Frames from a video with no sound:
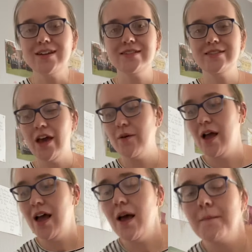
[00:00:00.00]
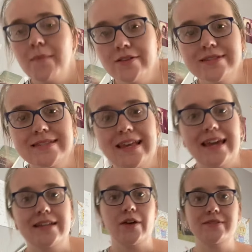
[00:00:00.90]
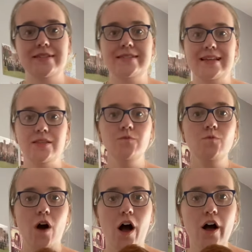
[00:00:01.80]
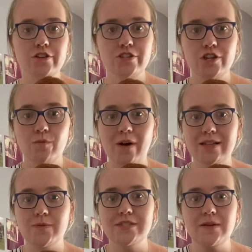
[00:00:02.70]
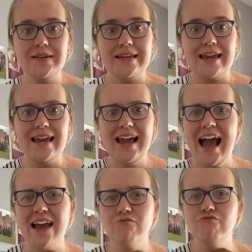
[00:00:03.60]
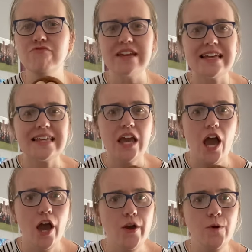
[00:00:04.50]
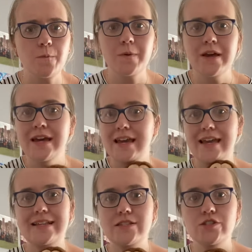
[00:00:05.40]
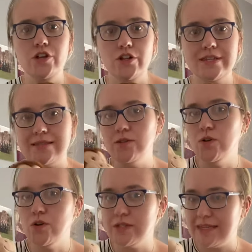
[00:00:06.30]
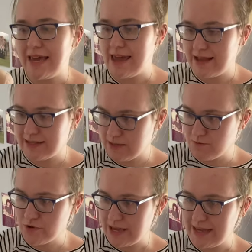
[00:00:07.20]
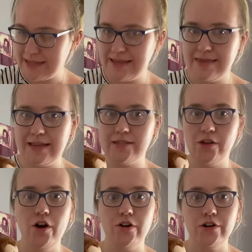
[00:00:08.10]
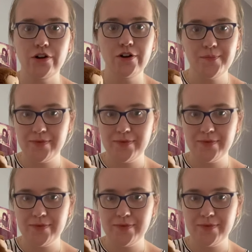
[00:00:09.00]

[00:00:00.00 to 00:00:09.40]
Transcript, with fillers: So Monty is going to sit and watch whilst we're doing it. I really hope he's not as naughty as the monkeys in this song